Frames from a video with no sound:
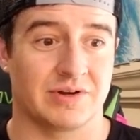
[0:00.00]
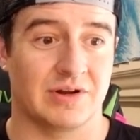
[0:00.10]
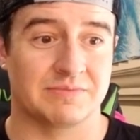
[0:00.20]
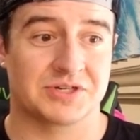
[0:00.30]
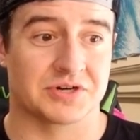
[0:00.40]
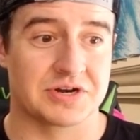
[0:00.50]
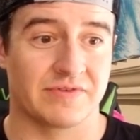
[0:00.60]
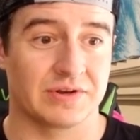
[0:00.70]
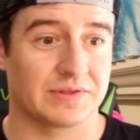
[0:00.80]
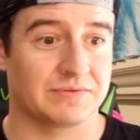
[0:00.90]
I'm sure
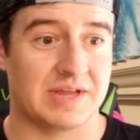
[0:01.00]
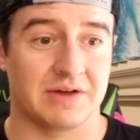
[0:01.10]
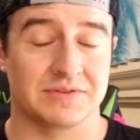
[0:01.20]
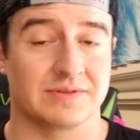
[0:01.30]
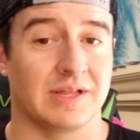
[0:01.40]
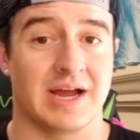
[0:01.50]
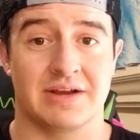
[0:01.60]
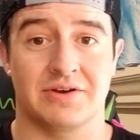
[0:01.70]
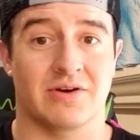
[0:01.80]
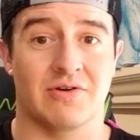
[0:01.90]
even down the
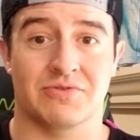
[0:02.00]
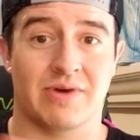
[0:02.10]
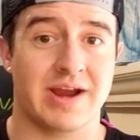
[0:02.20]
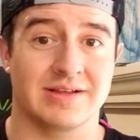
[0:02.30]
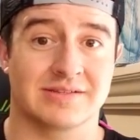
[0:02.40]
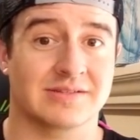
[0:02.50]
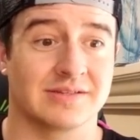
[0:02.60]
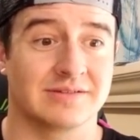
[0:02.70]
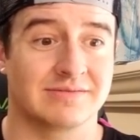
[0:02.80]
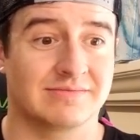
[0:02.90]
line to arthritis and